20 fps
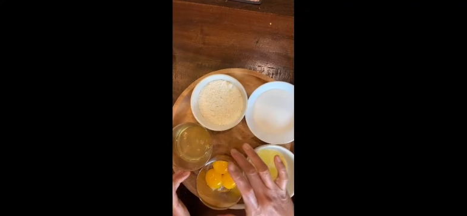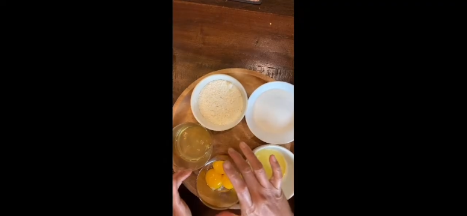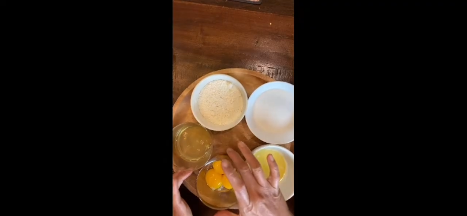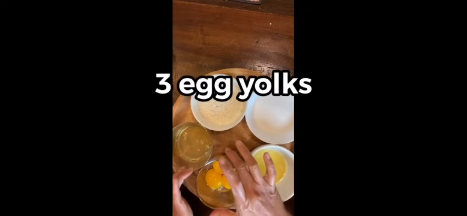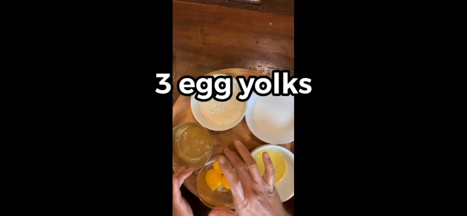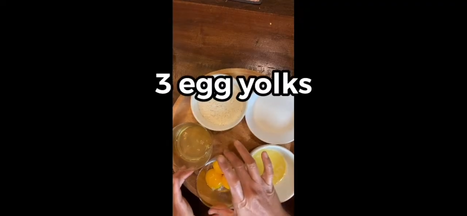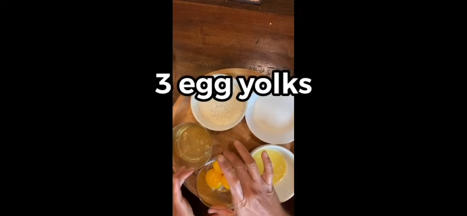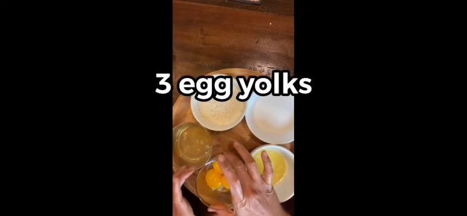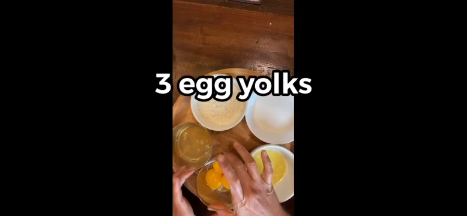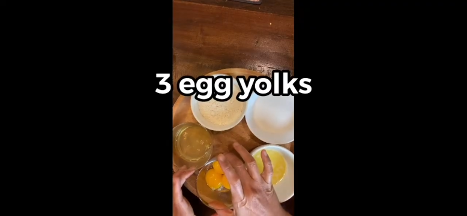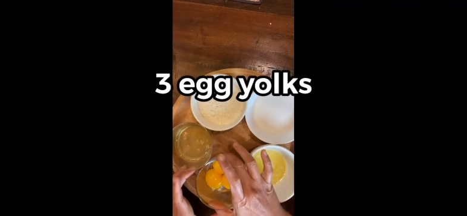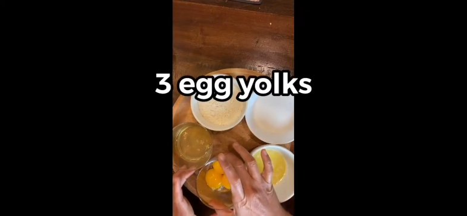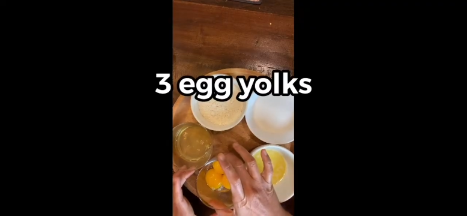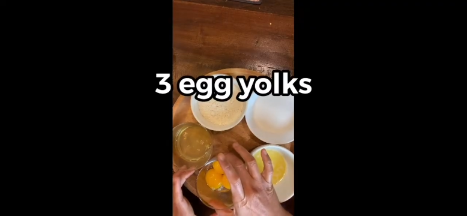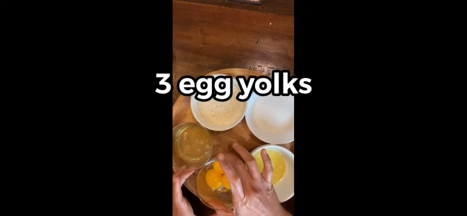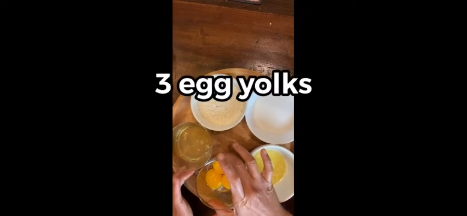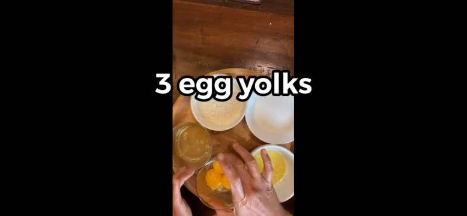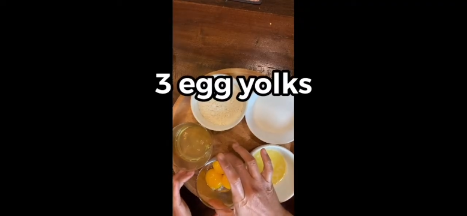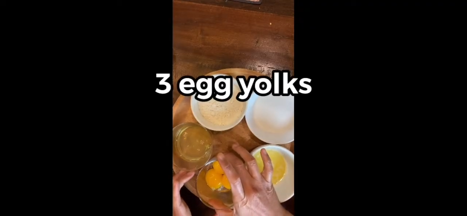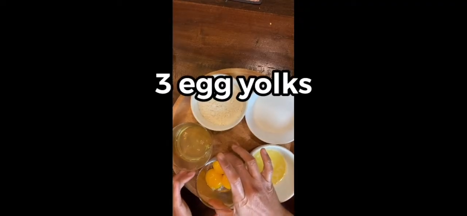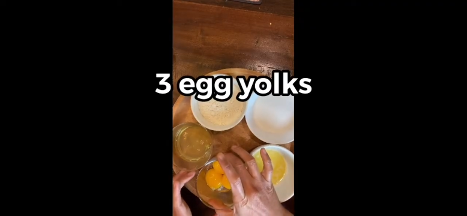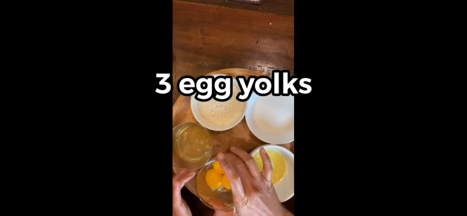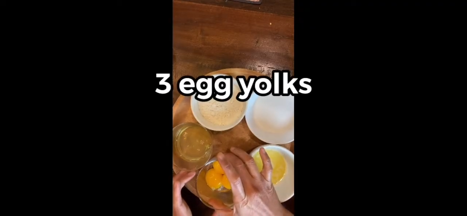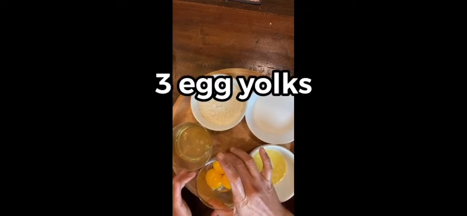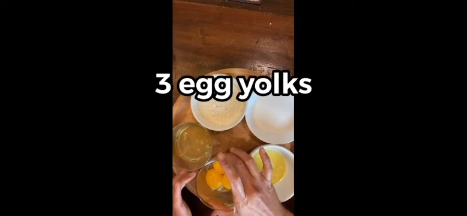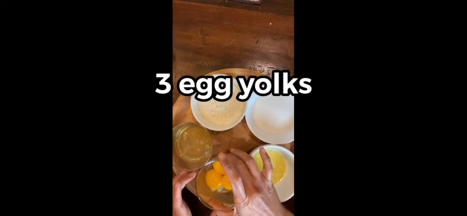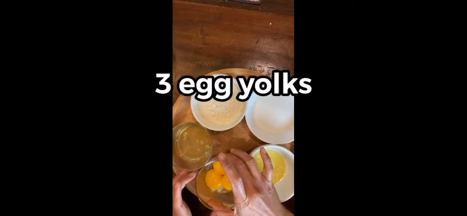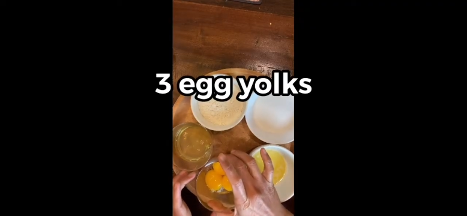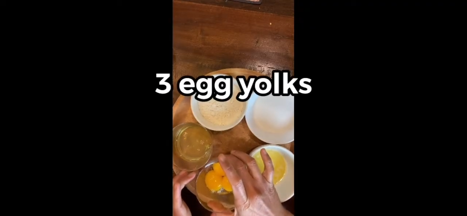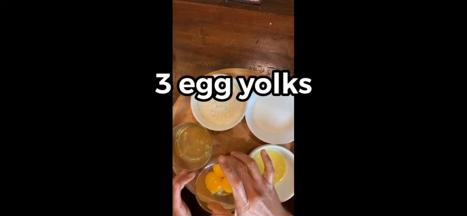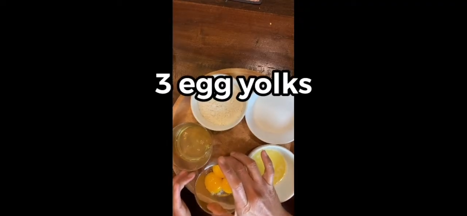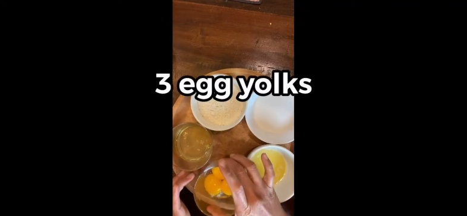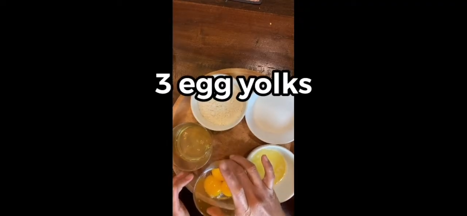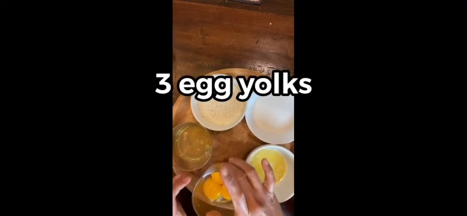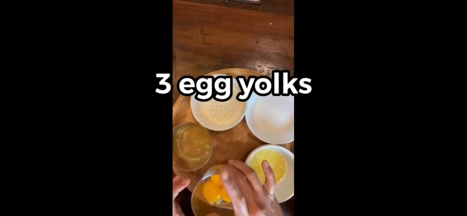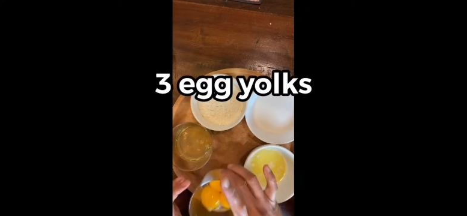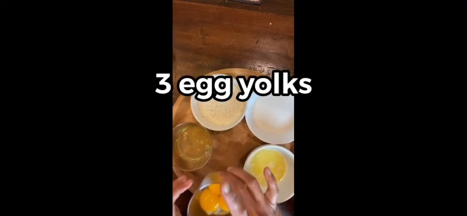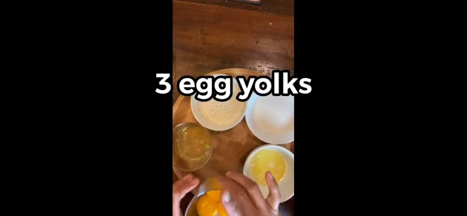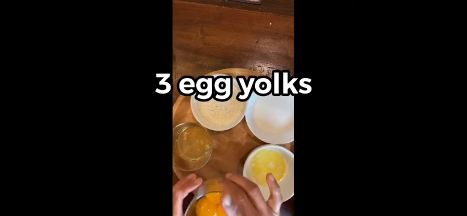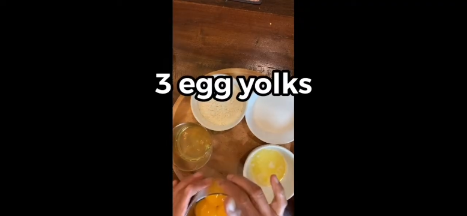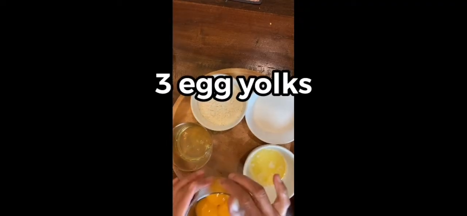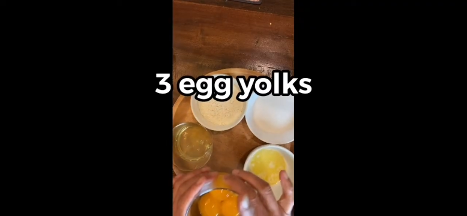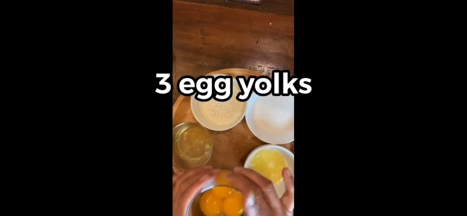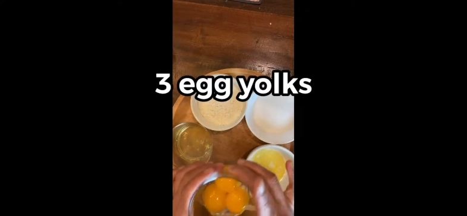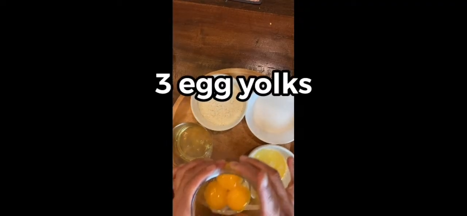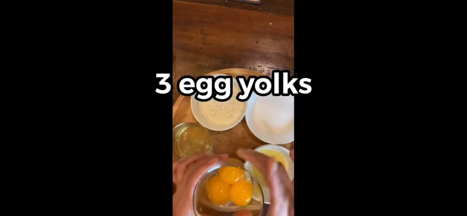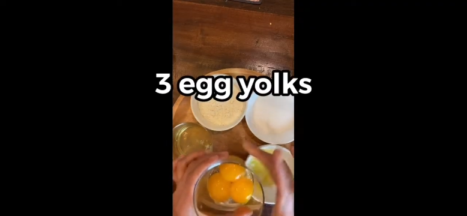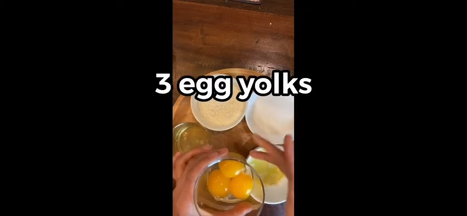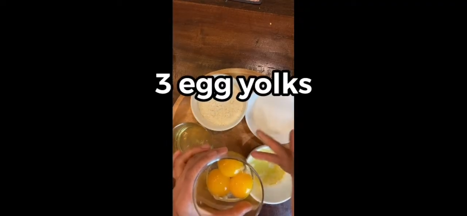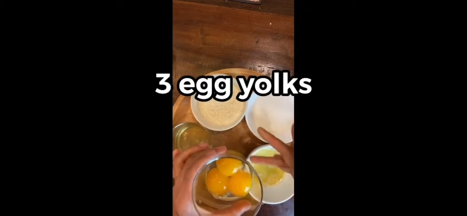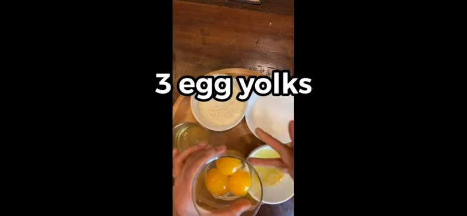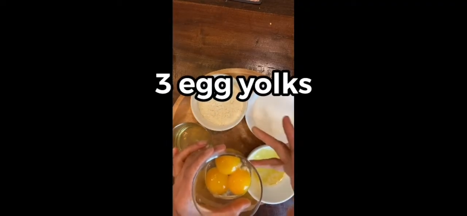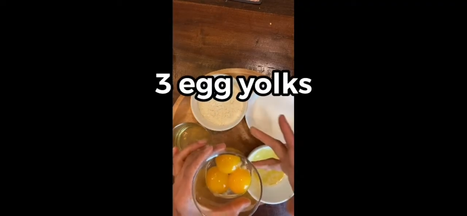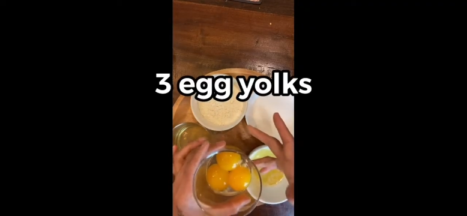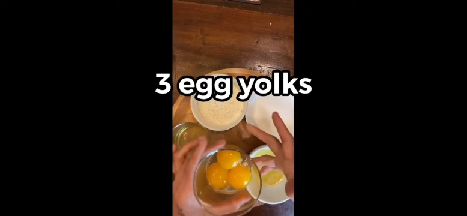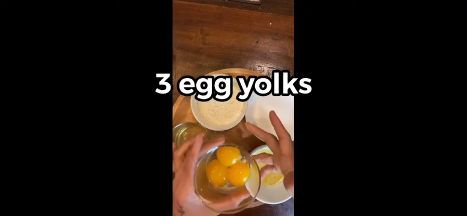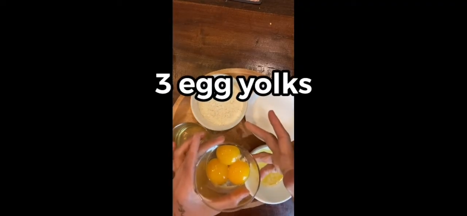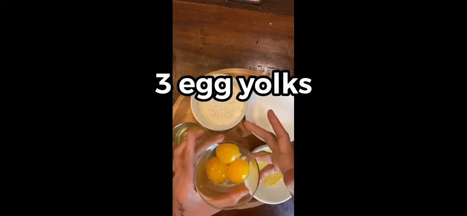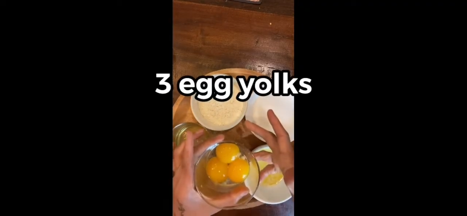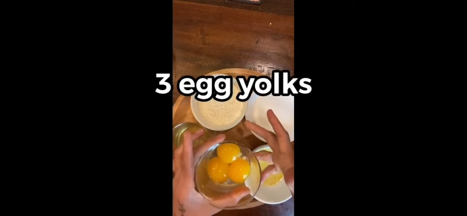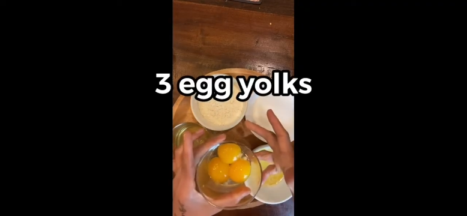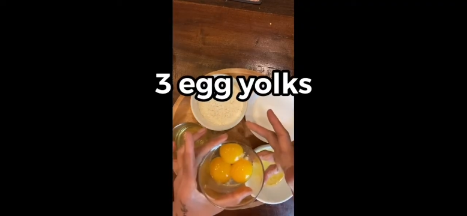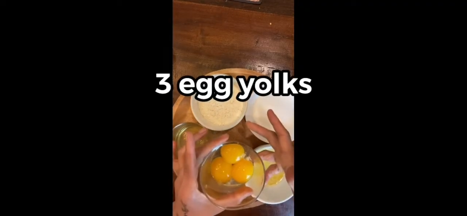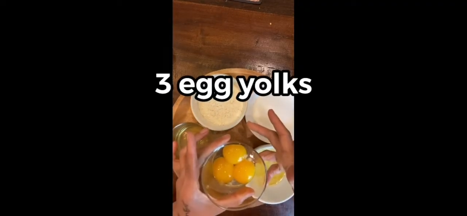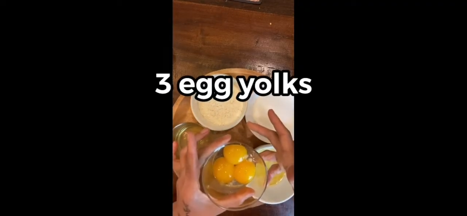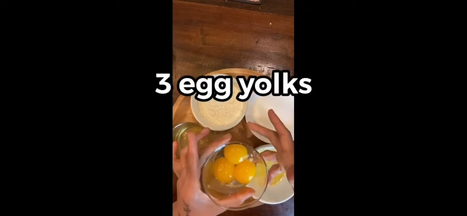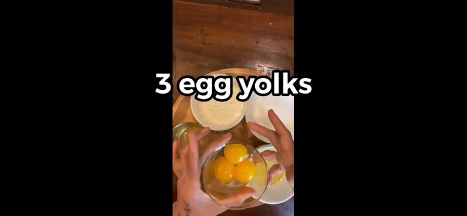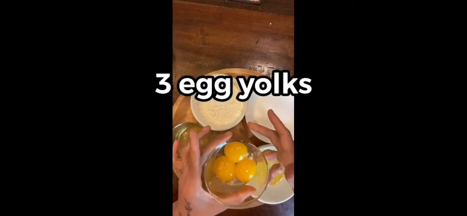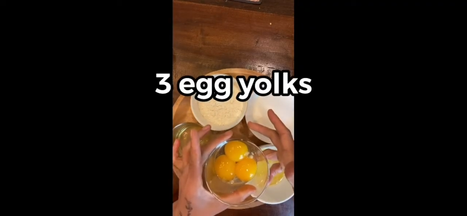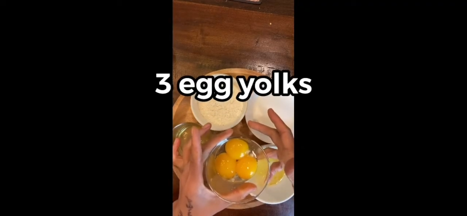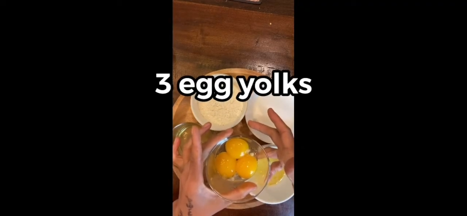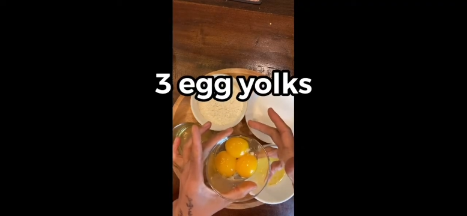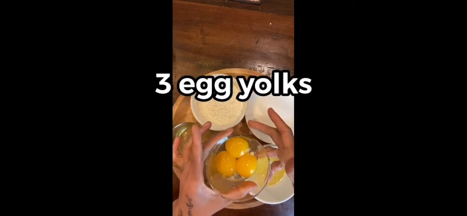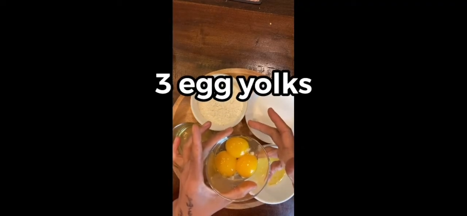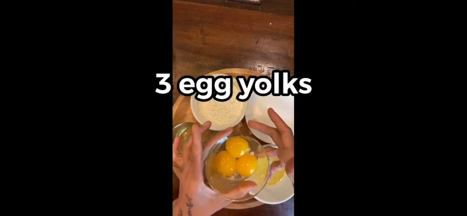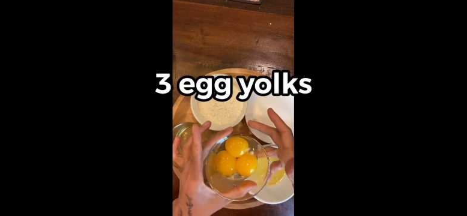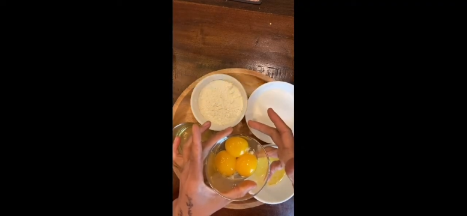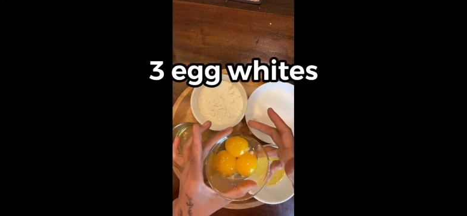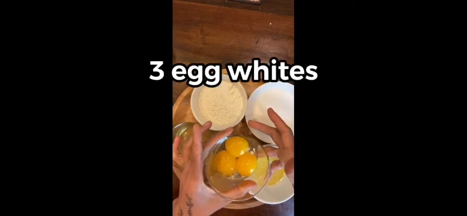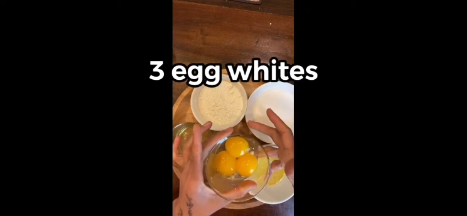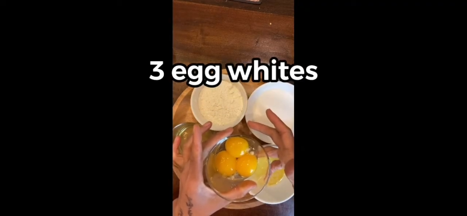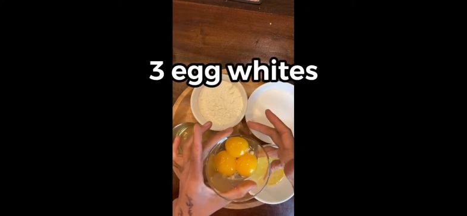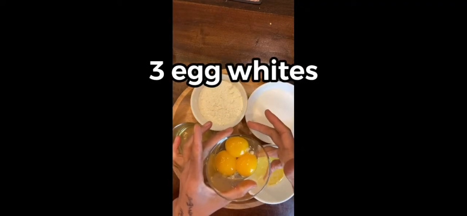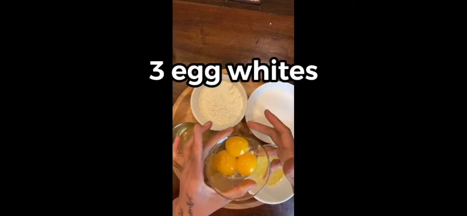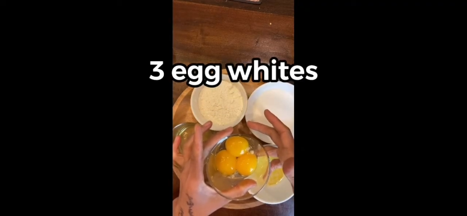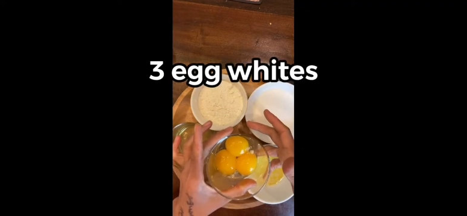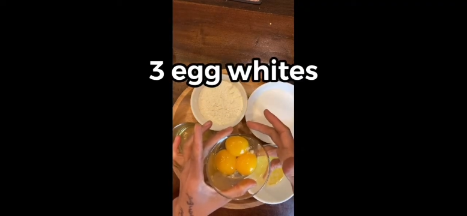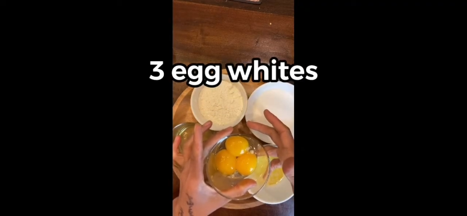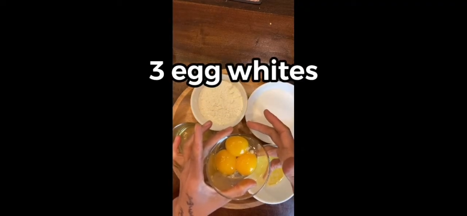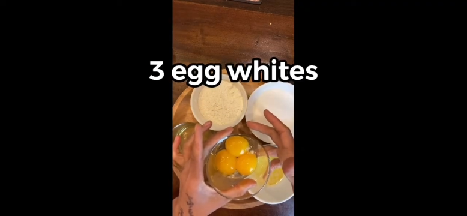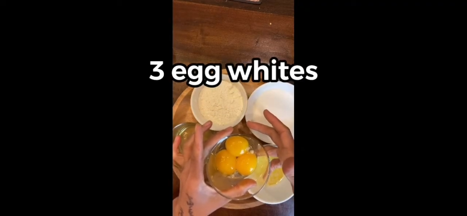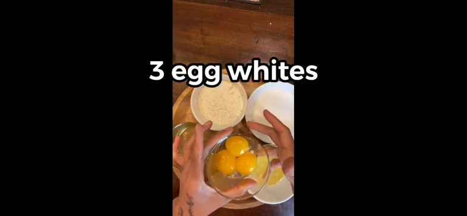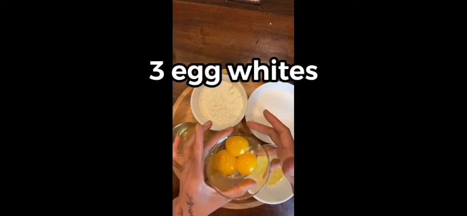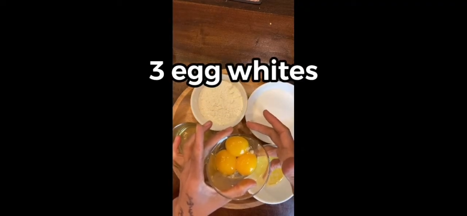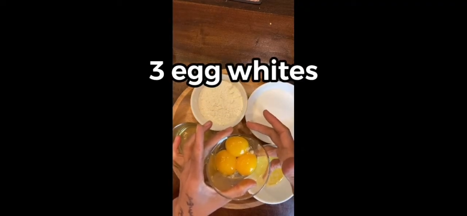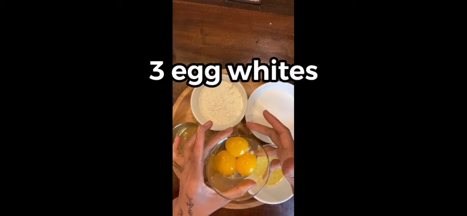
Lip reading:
[unreadable: no face in view]